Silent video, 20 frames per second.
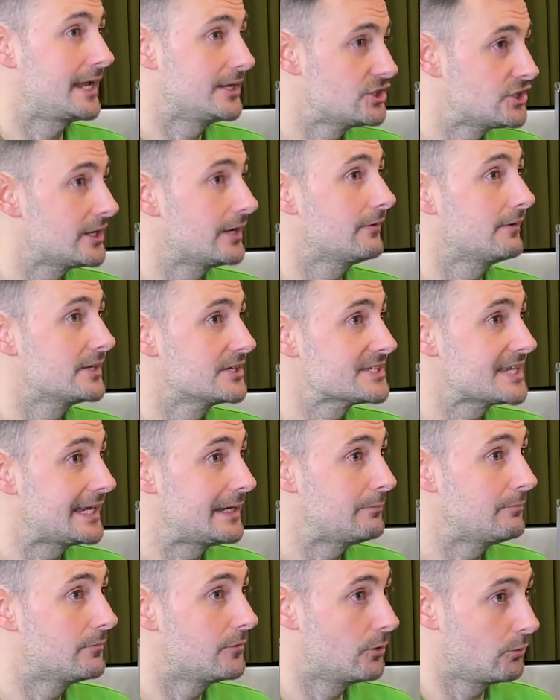engineering
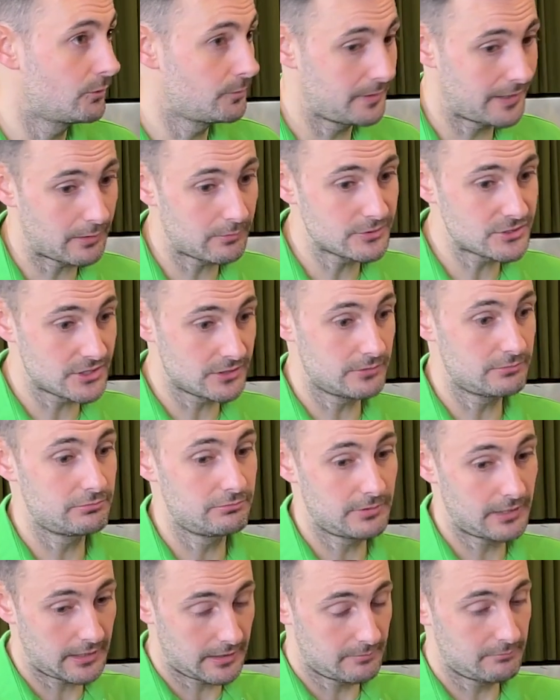team that would be able to
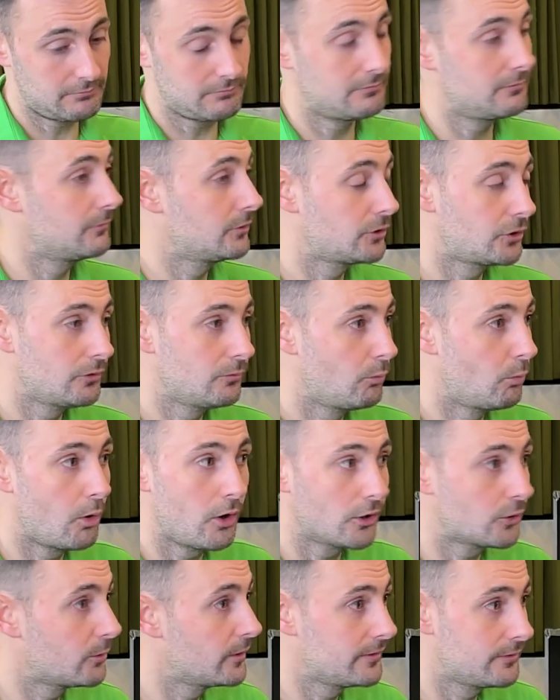
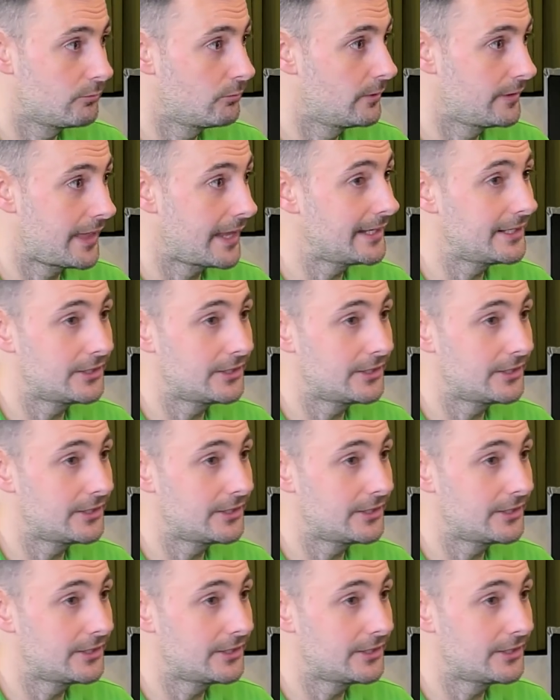work with any